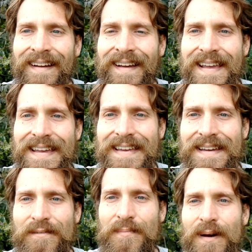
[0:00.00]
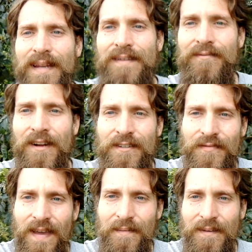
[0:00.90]
Hey everybody, friends,
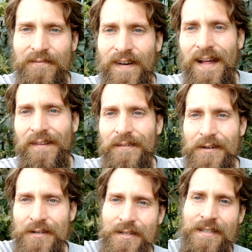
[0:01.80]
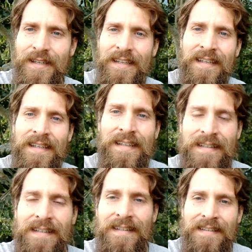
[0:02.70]
family, followers.
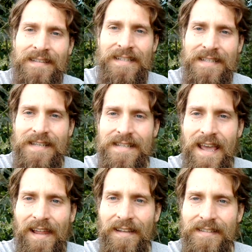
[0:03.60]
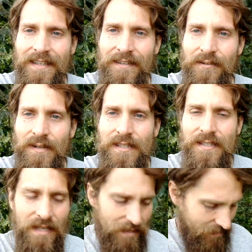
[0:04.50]
This is Alex, Eco
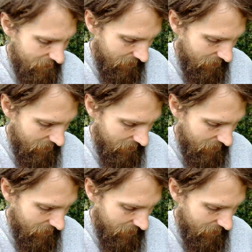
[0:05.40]
Instant,